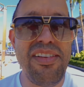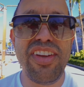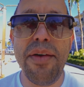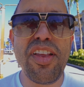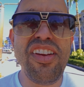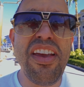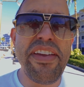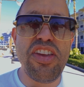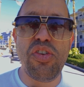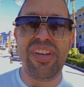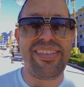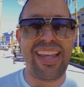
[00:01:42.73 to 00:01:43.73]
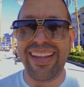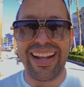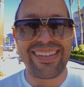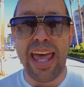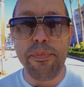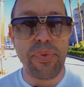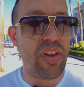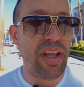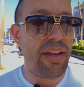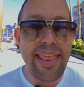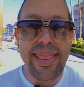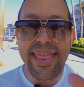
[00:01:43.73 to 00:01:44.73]
So I'm giving you this as an example.
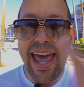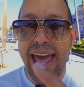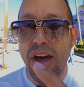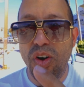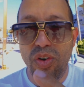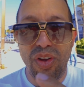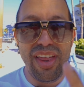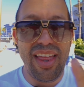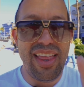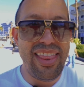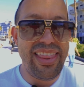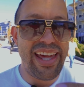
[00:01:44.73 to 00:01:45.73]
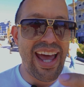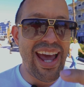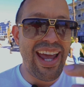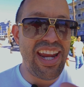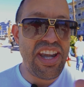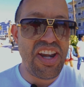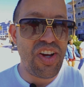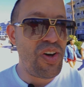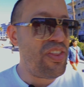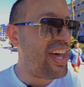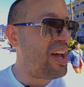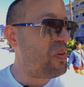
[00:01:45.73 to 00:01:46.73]
Now that I
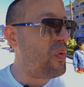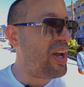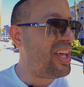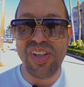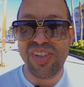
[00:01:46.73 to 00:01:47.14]
know that with